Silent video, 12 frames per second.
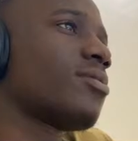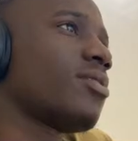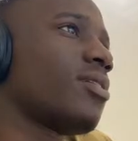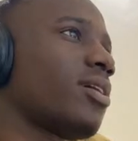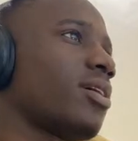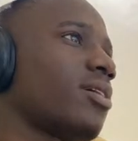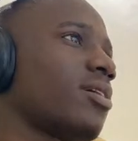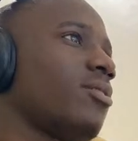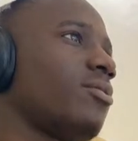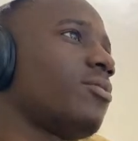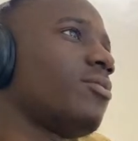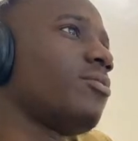yeah,
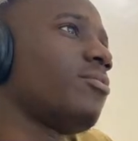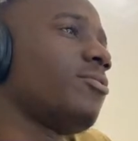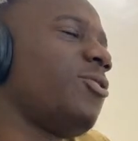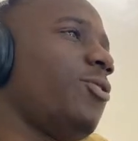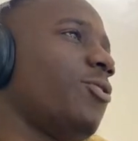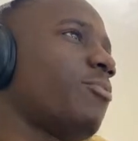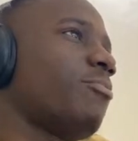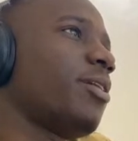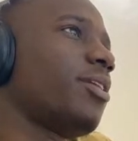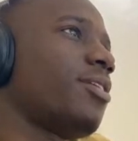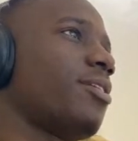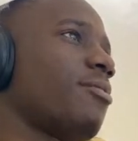New York
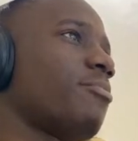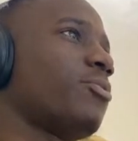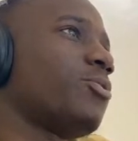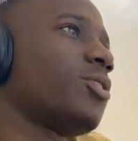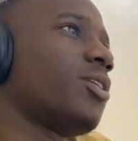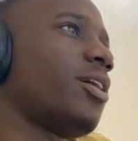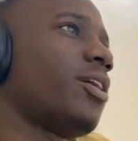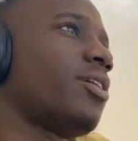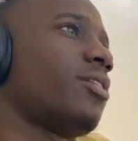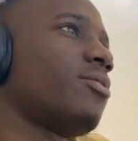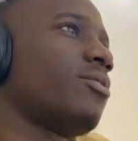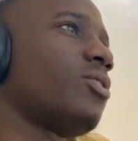might either push
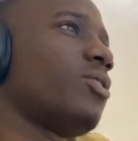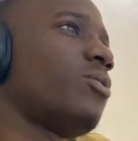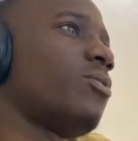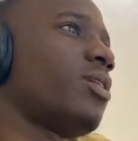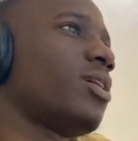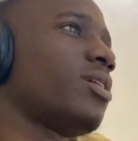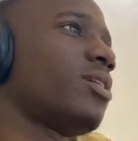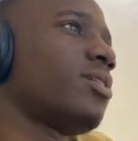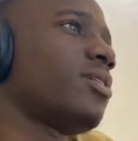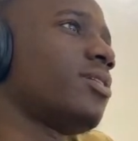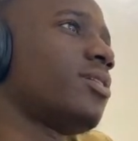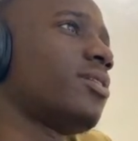higher or lower.
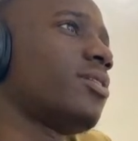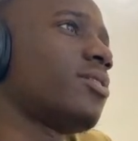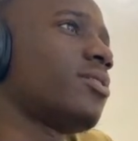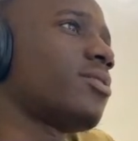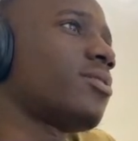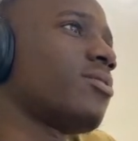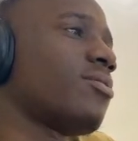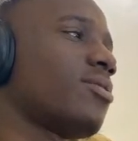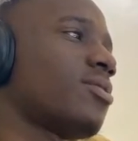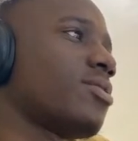So this